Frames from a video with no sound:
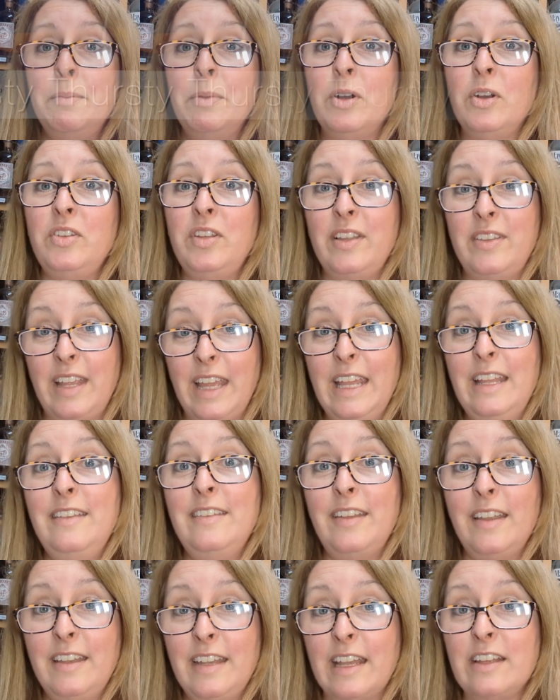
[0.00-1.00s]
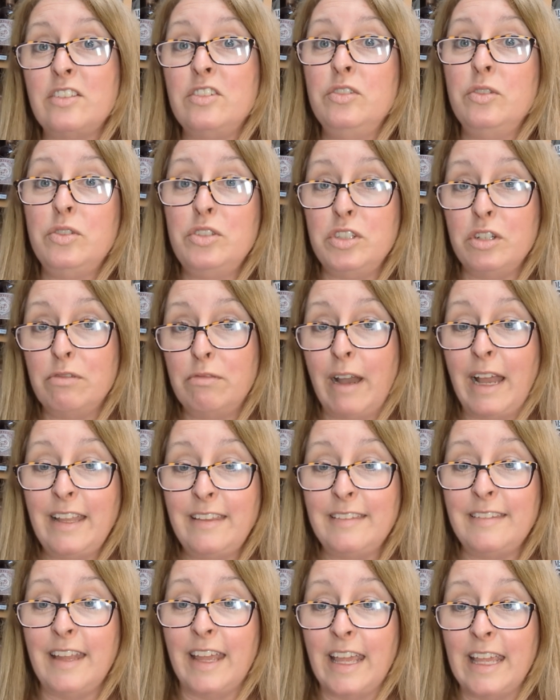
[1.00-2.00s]
because it's International
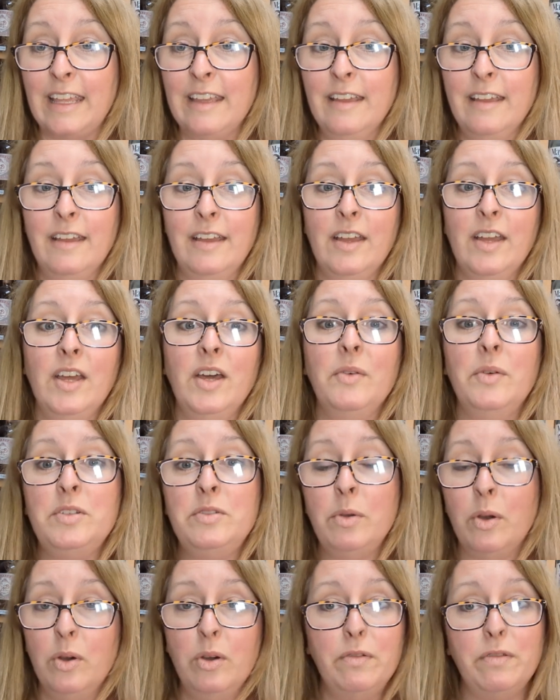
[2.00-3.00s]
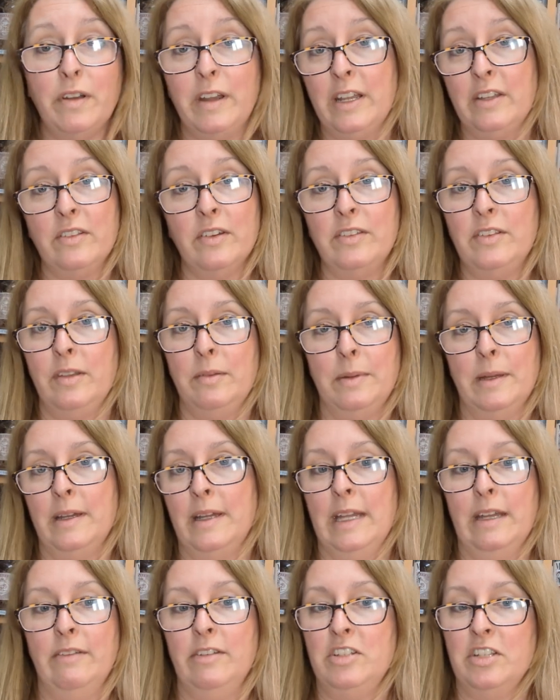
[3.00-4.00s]
Shiraz Day, which we're all very excited about
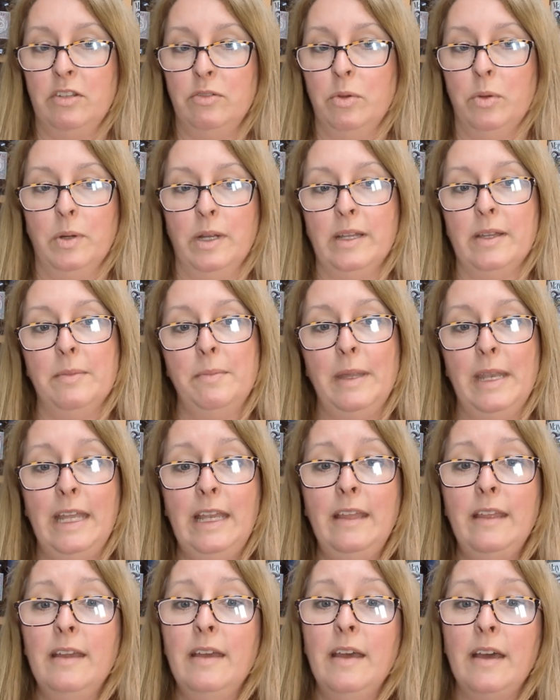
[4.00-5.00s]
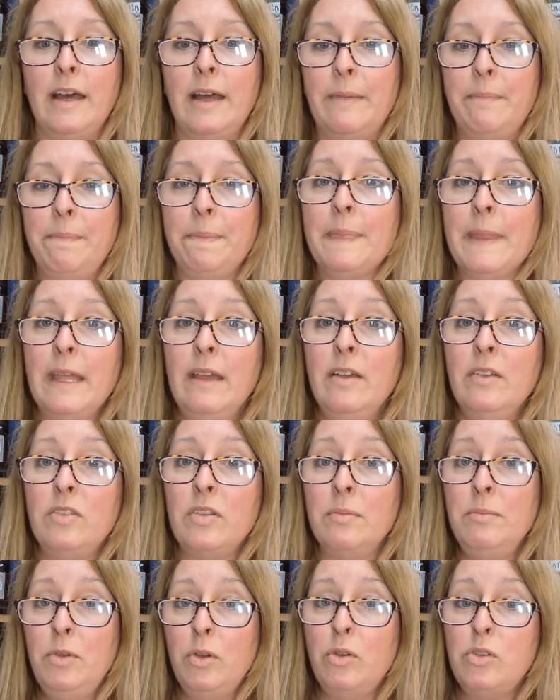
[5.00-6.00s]
here at General Wine Company.
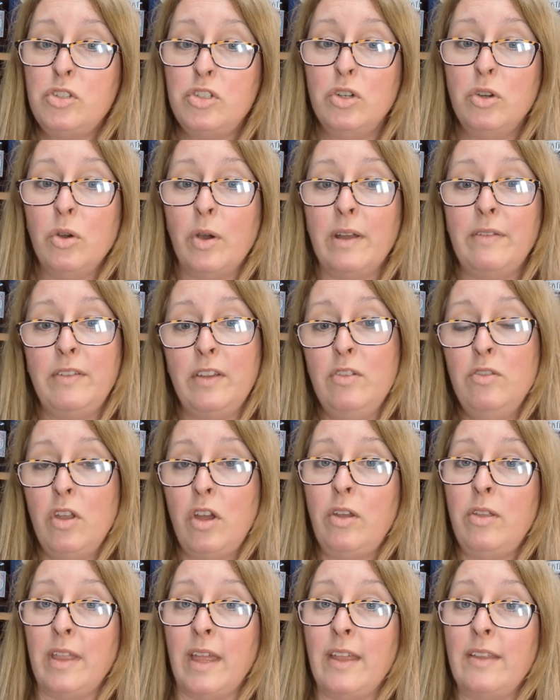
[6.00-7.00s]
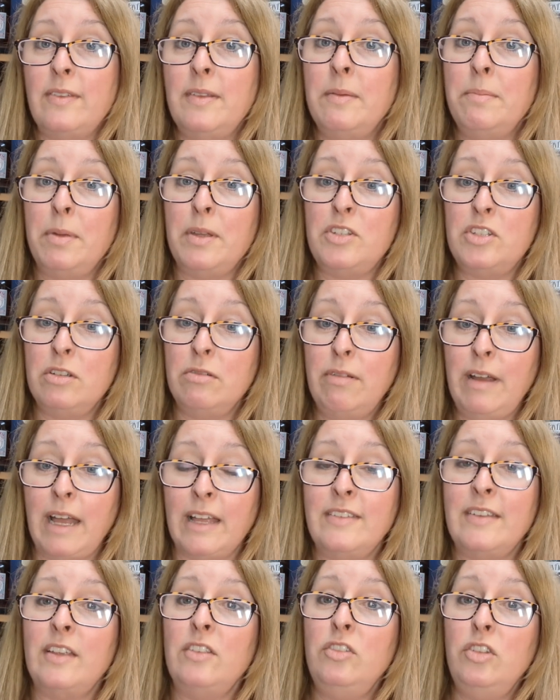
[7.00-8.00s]
So I'm not sure if you know this, but
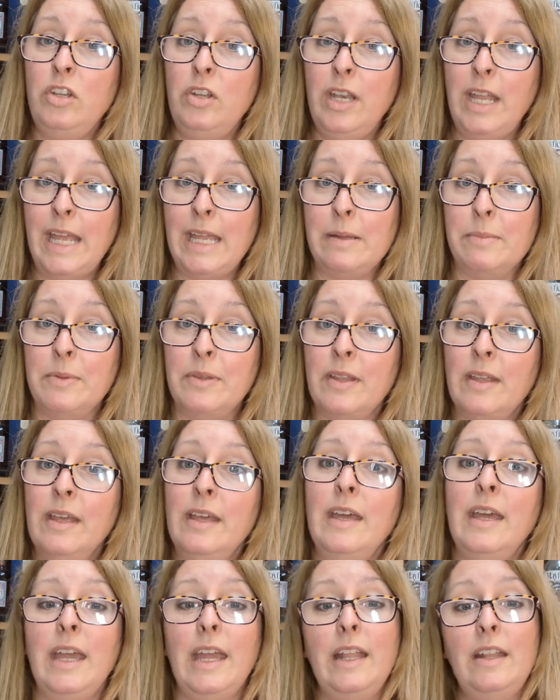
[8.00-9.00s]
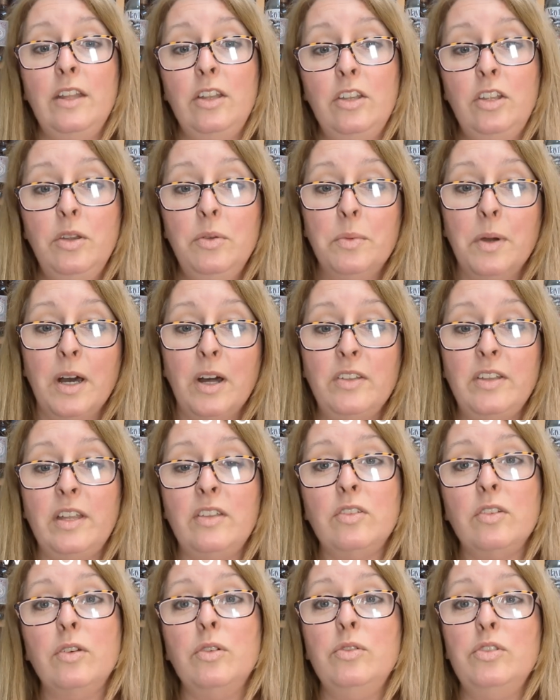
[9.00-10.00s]
Shiraz has two names. In the New World
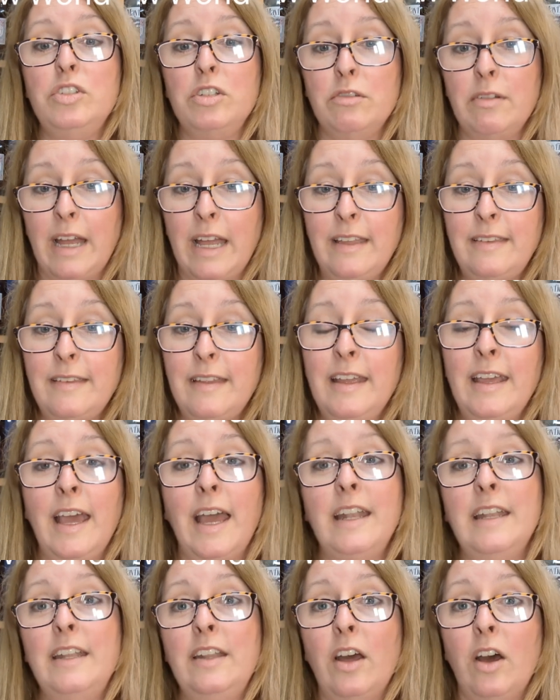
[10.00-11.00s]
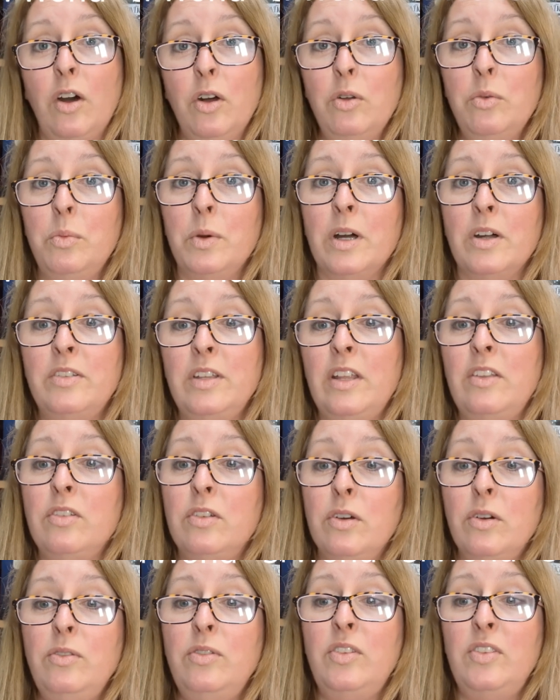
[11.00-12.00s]
it's called Shiraz, and in the Old World it's
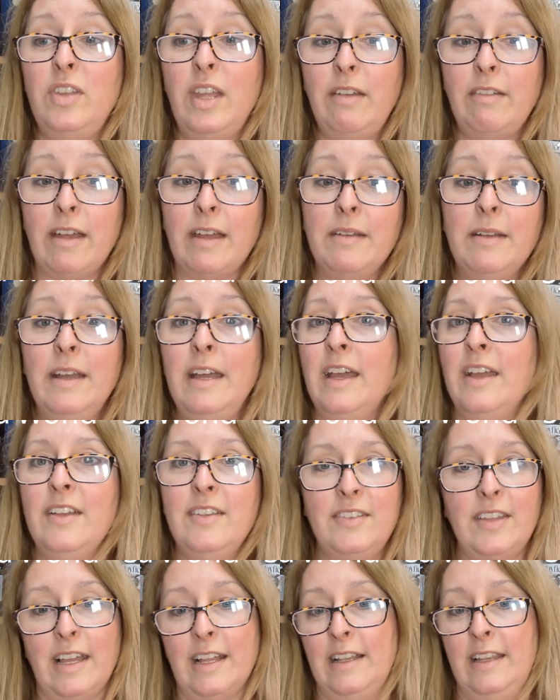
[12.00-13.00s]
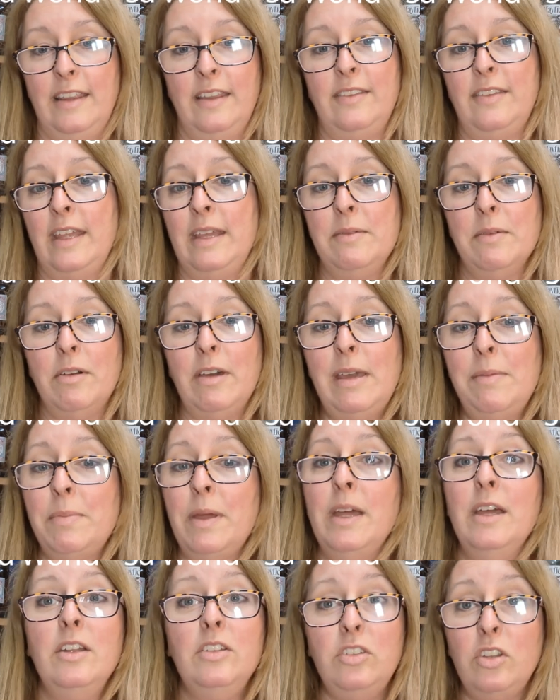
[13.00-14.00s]
called Syrah. Exactly the same grape,
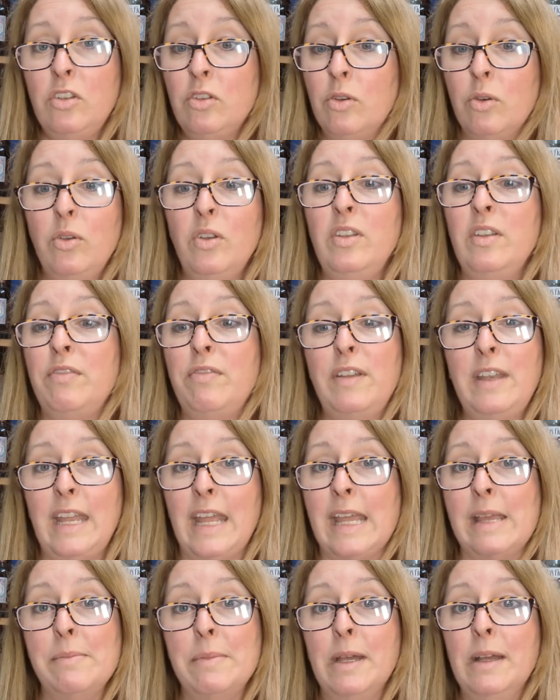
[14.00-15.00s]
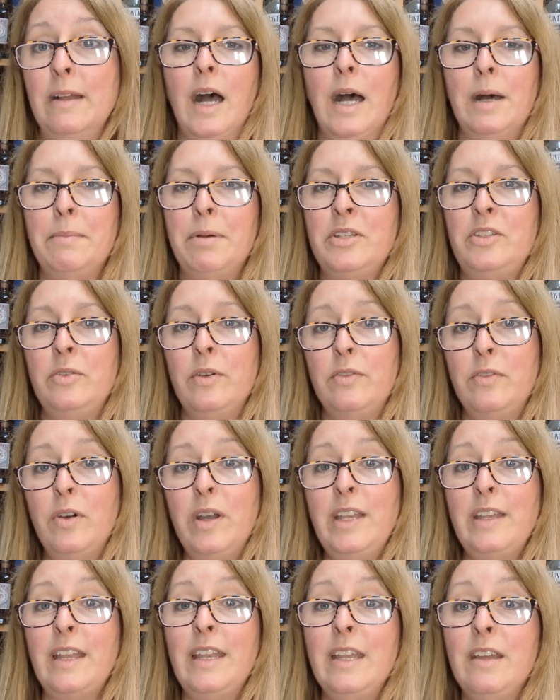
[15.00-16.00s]
just called a different name. But to
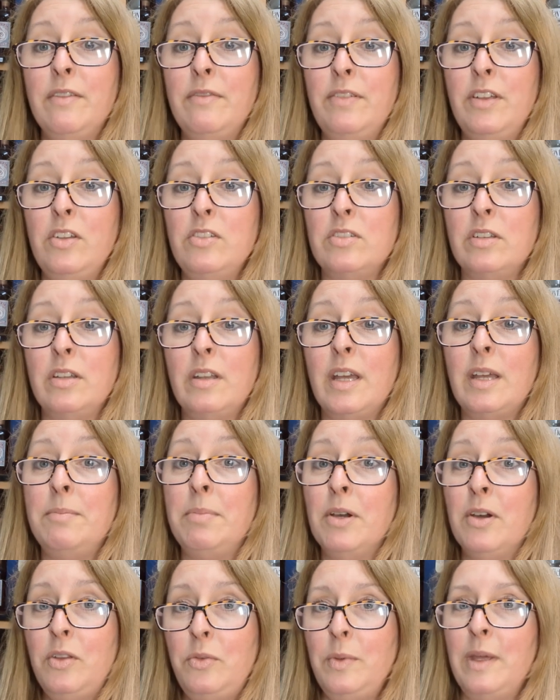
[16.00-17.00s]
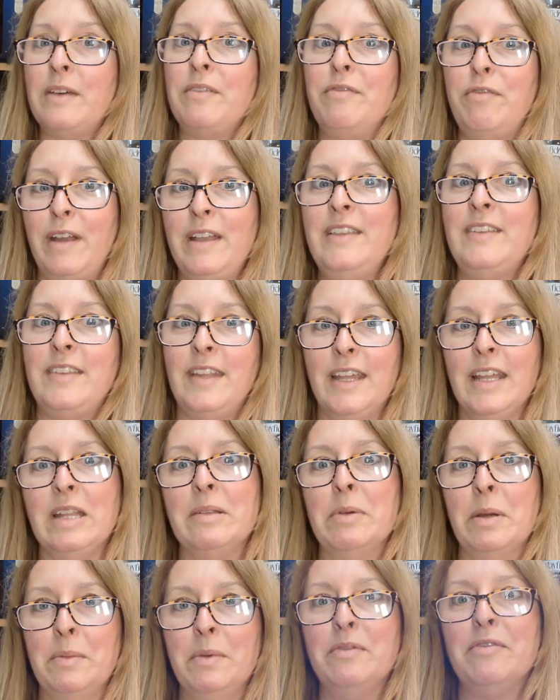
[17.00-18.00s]
avoid any confusion, and because we have friends staying at the
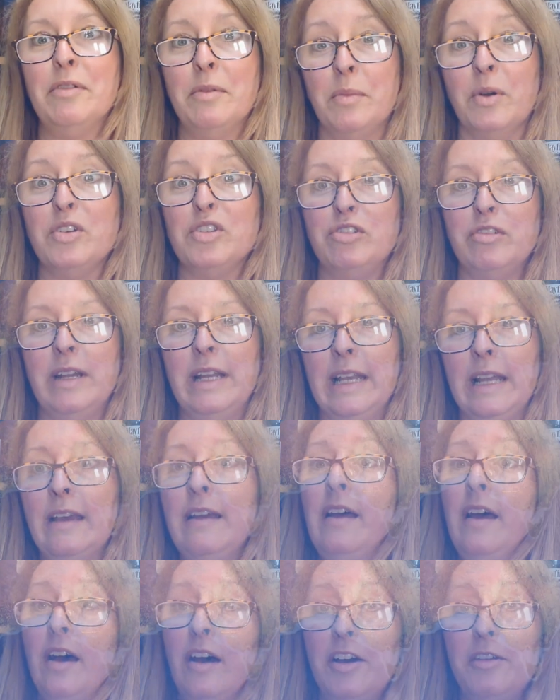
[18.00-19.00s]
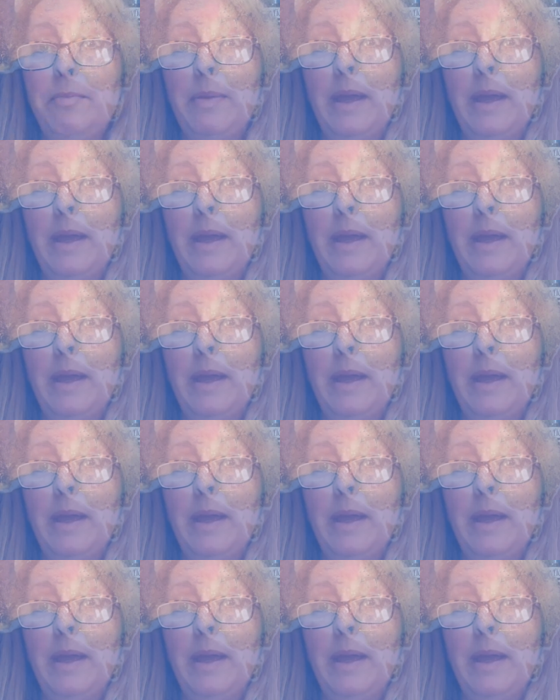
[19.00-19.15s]
moment from Australia, I've